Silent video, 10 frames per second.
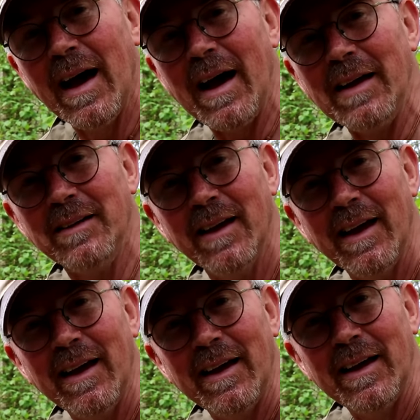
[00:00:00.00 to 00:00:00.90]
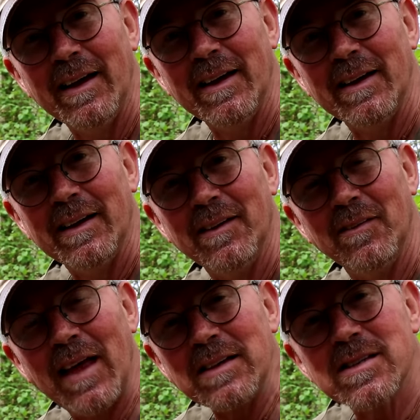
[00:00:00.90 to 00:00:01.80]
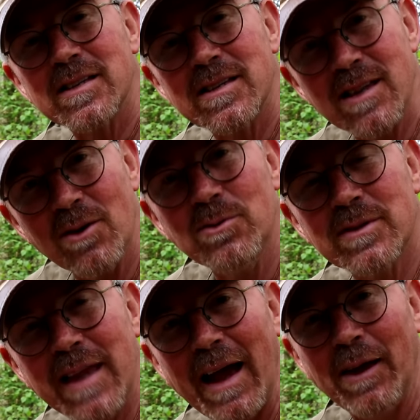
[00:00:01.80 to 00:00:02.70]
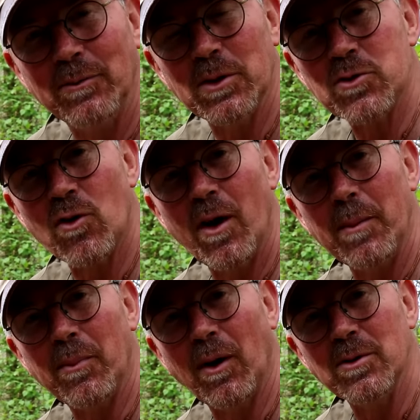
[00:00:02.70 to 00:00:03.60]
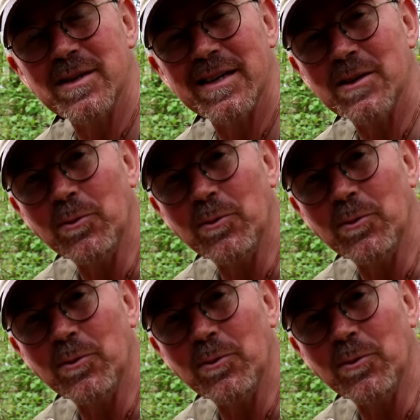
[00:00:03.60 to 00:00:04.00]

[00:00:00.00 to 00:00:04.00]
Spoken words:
And that slows down the drying process.